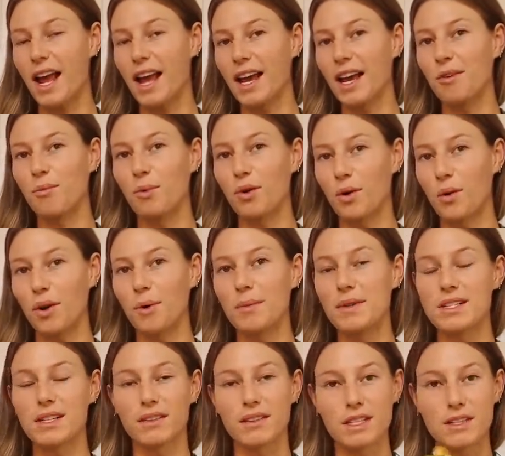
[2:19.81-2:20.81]
And we're going
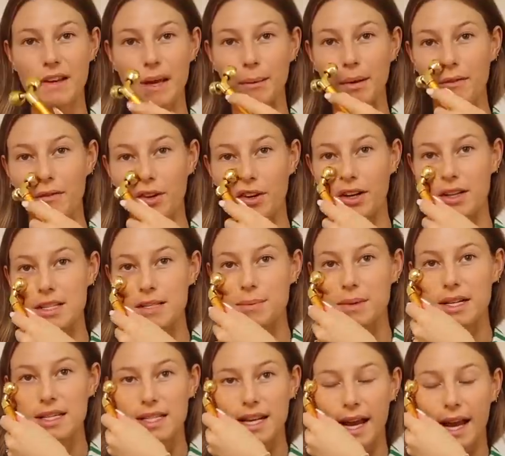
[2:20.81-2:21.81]
with Dylan's family for
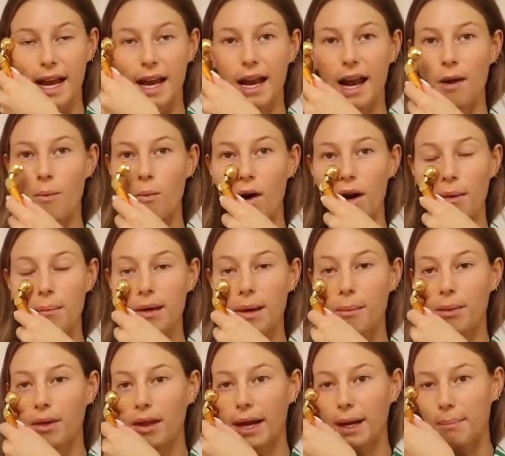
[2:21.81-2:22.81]
Christmas and I want to be
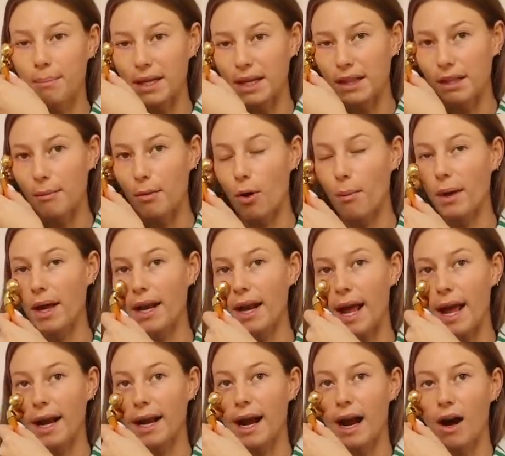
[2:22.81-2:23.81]
able to like be in the moment
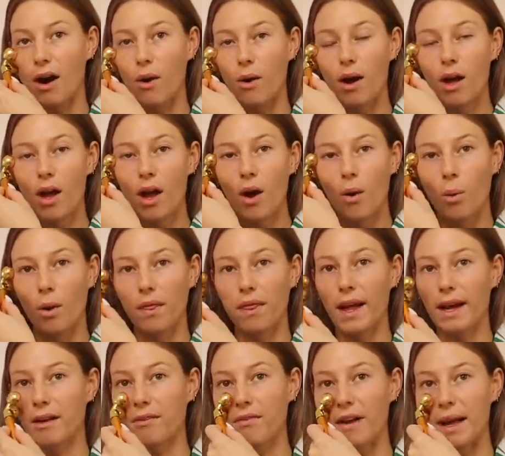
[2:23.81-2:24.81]
and hang out with
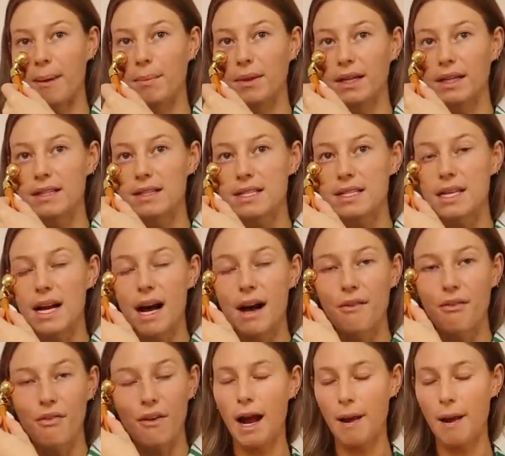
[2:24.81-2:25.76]
like family and stuff.